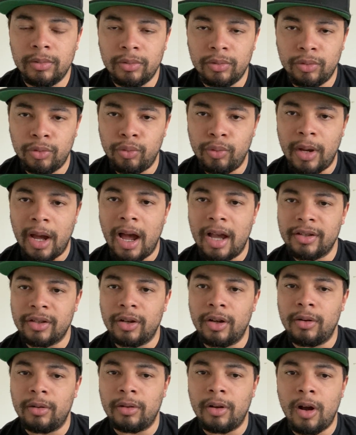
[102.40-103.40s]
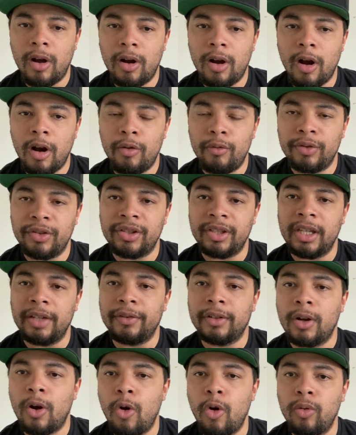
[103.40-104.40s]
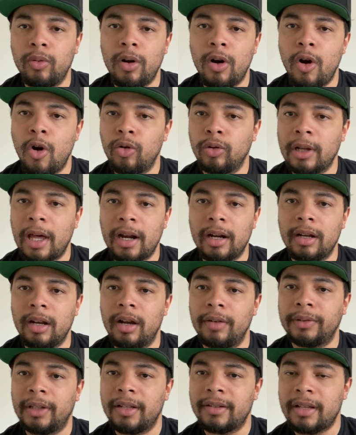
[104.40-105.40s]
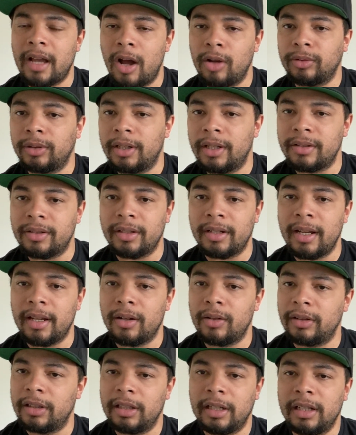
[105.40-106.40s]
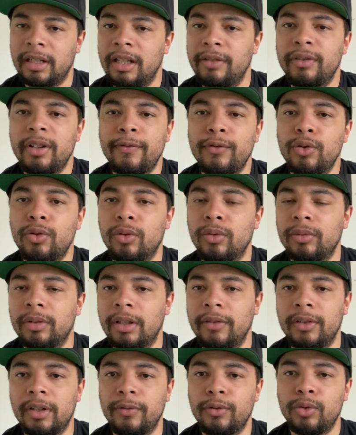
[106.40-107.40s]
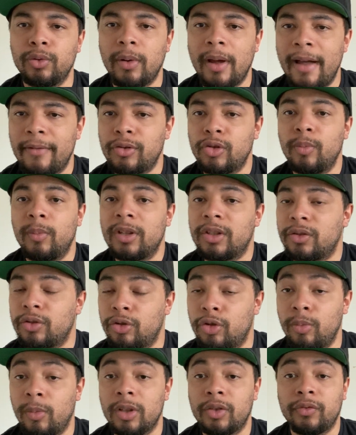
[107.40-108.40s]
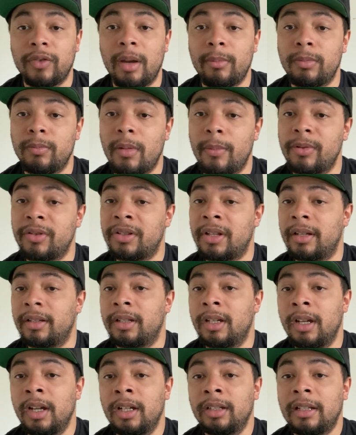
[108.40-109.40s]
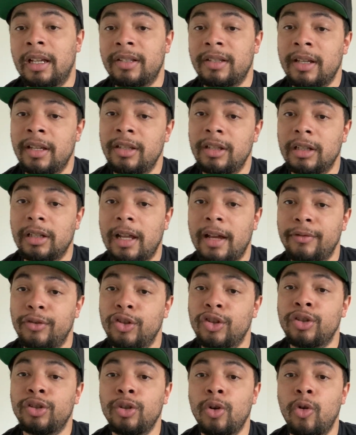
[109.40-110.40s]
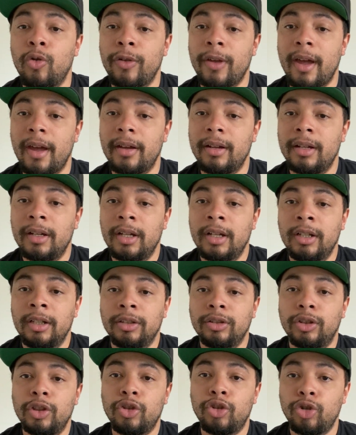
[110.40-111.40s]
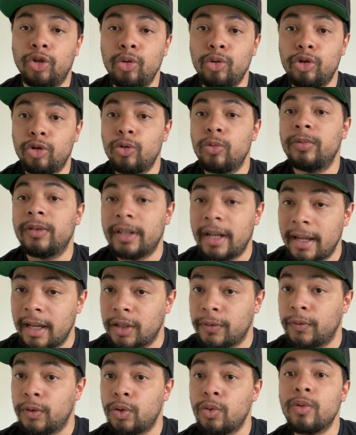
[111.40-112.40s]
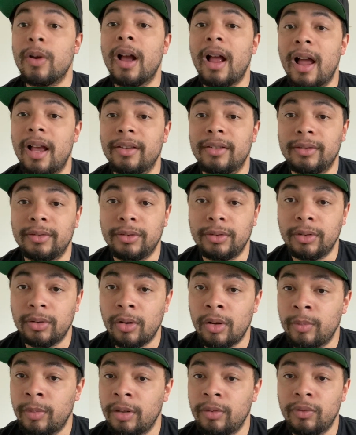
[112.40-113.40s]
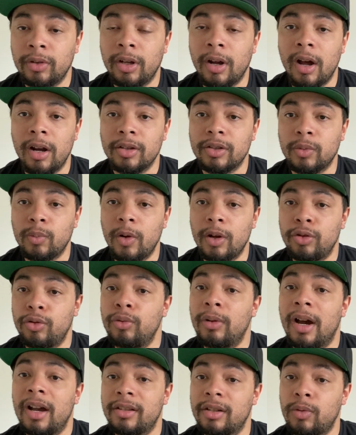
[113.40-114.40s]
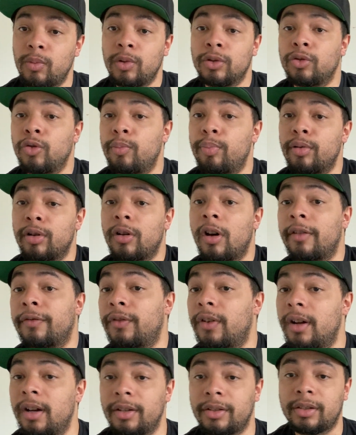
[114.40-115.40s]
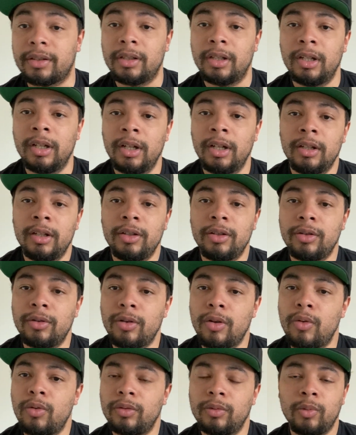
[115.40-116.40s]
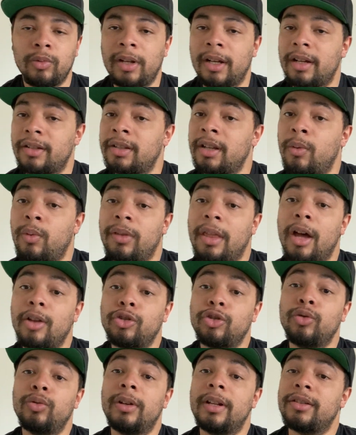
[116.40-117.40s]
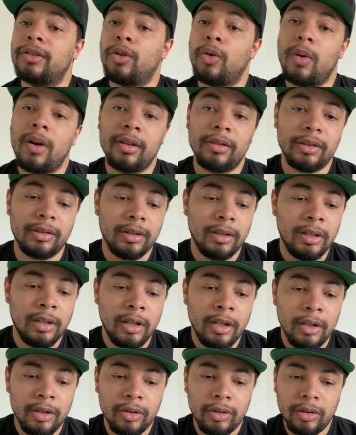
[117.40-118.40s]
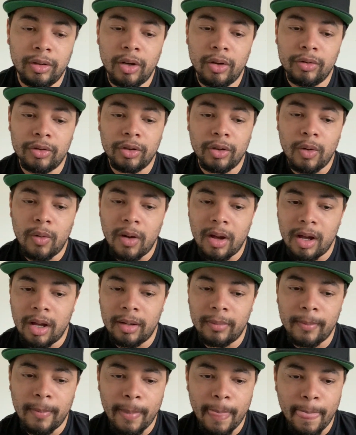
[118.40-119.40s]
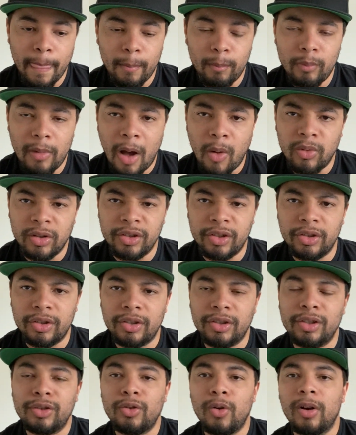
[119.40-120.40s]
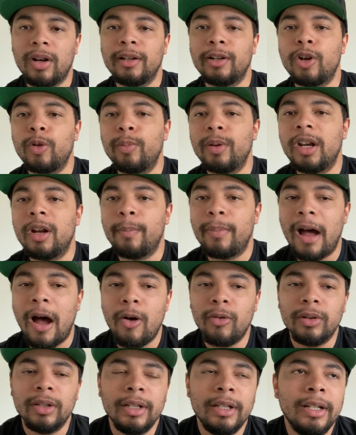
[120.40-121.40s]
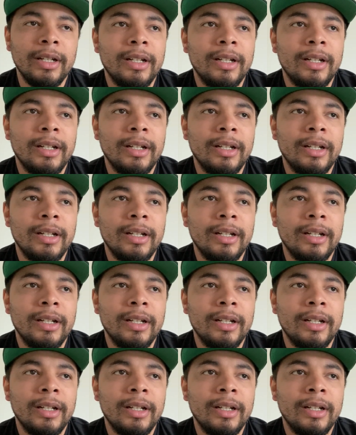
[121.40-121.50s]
you guys are receiving a whole lot of love that's out there today. And even if you don't have too much family members that's in your life, just know that this YouTube today is for you guys. You know what I mean? Regardless of what, you guys are the ones who put on for us. You know, like I said, without you, there's no us. You know, so I wanted to just talk a little bit about